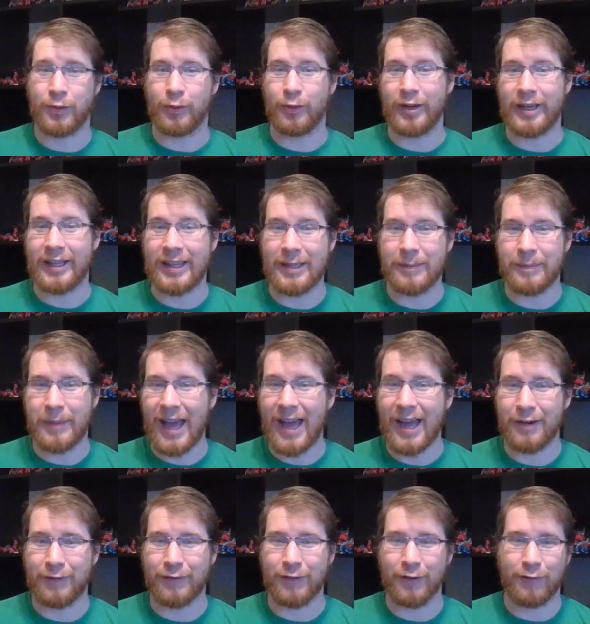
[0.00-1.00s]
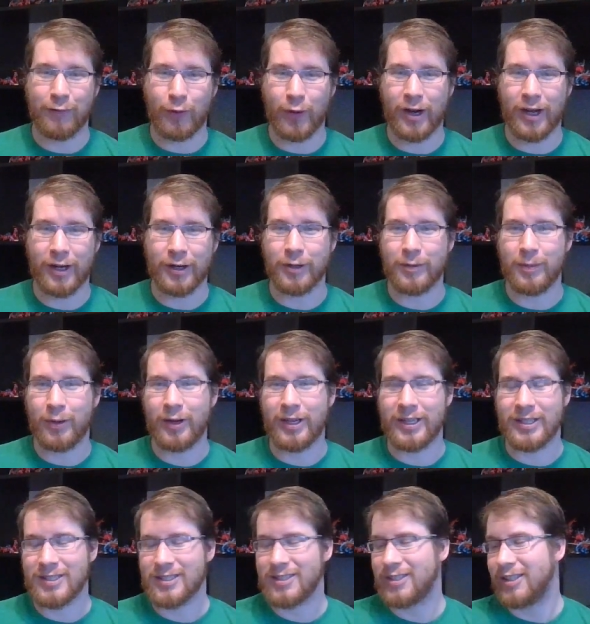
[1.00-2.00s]
really bad for 400
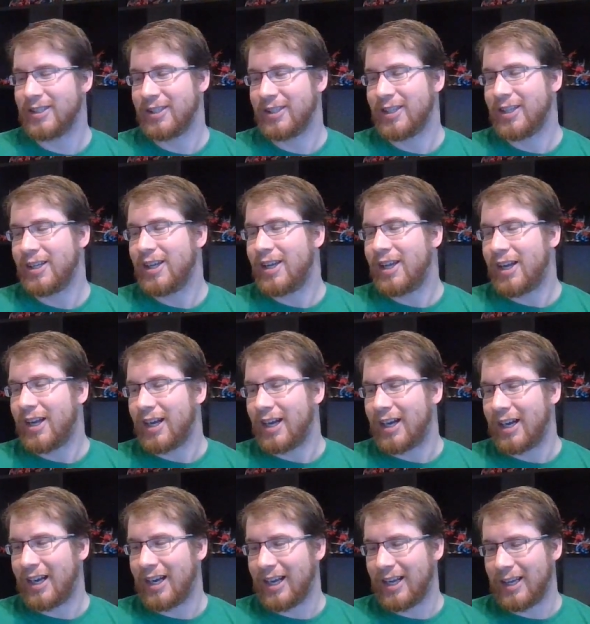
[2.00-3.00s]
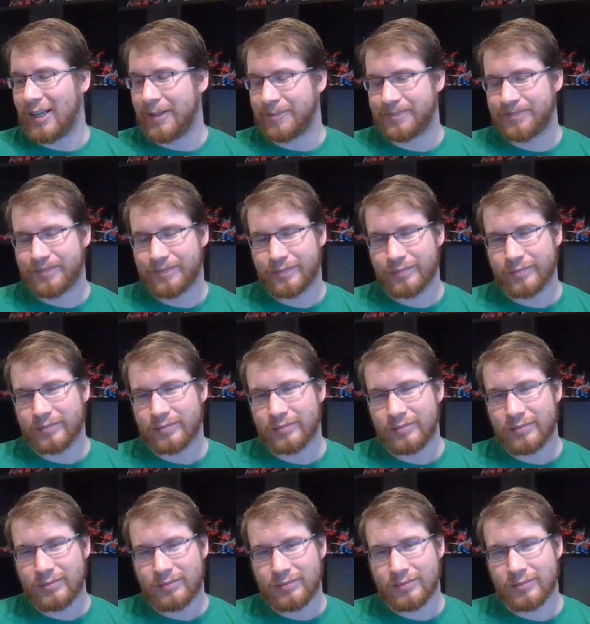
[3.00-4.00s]
points. Uh,
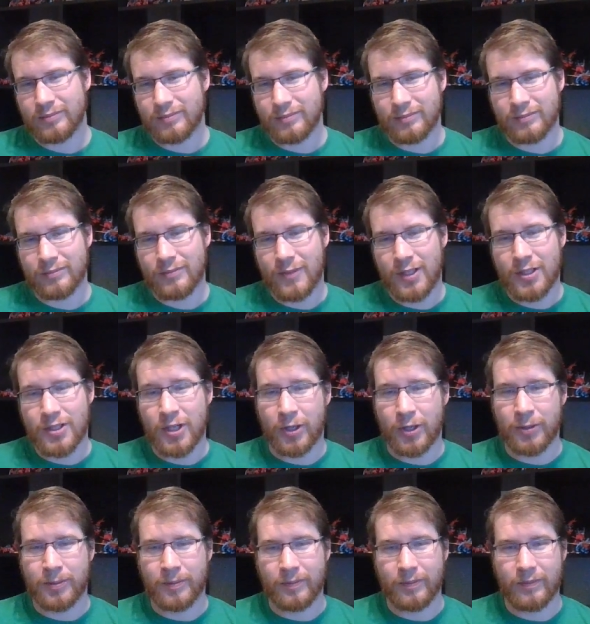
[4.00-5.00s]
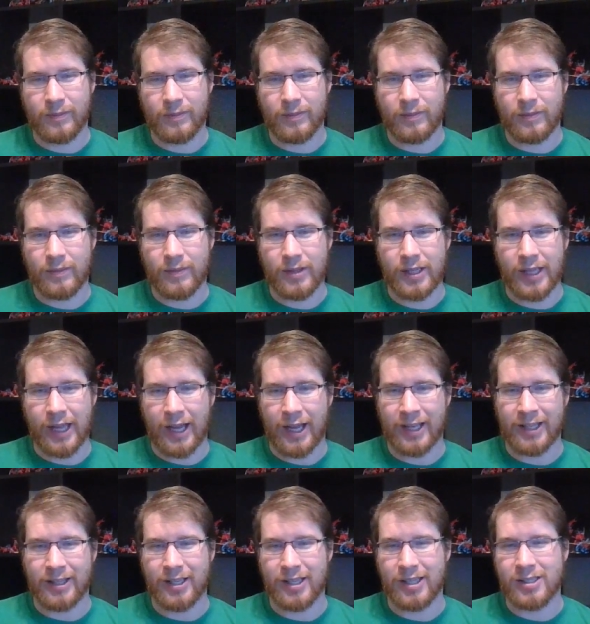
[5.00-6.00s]
so, yeah,
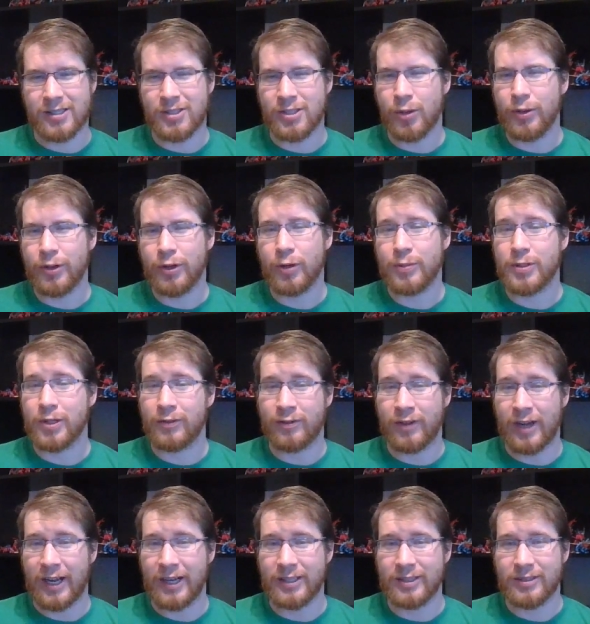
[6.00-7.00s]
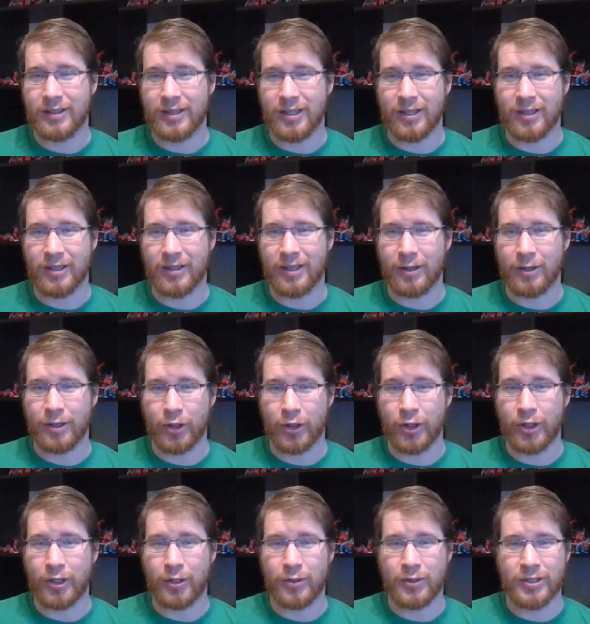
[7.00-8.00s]
I, zoanthropes are fine. They're they're
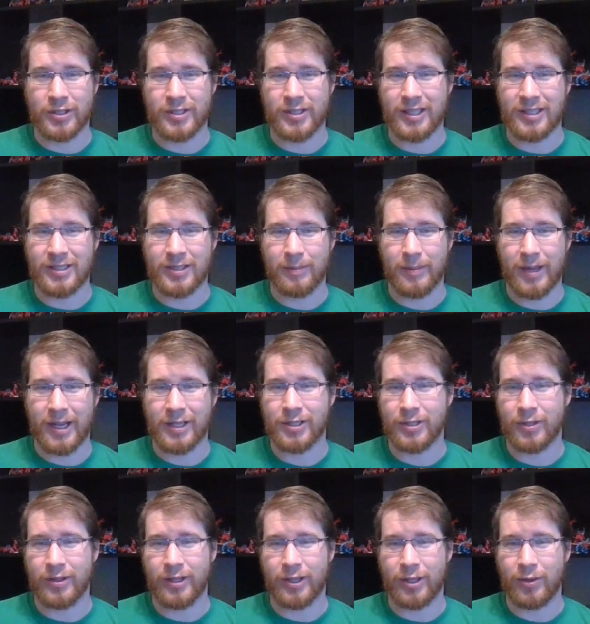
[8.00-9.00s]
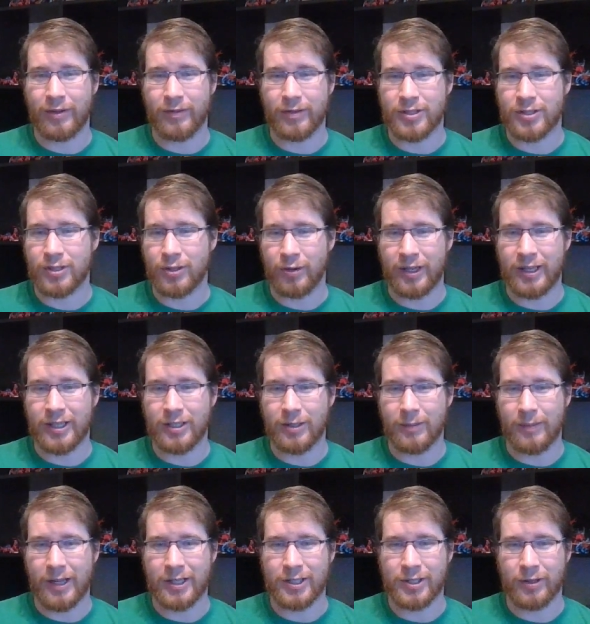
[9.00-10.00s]
good. You just need to make sure that you have a screen to
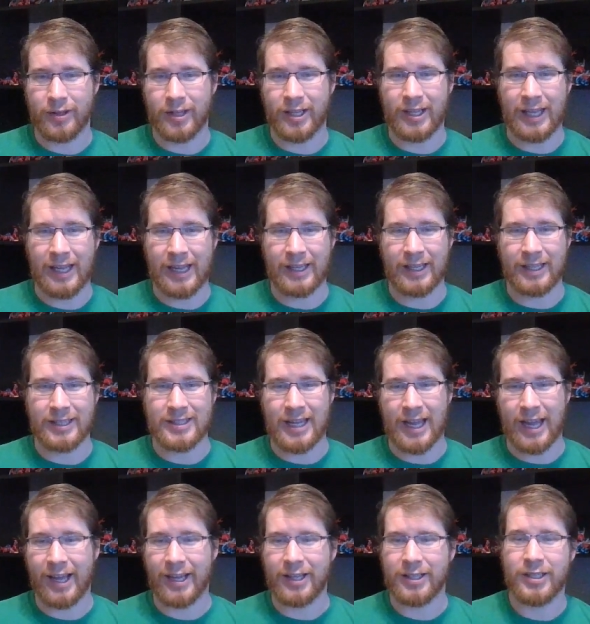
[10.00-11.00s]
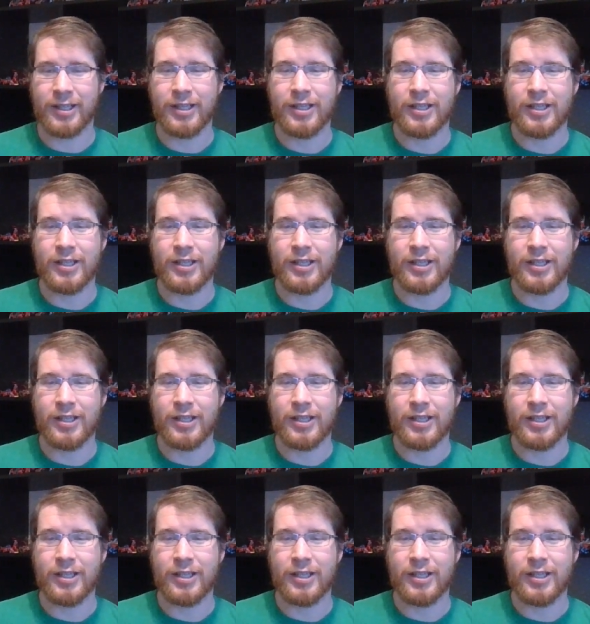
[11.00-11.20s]
make sure they can't get tagged.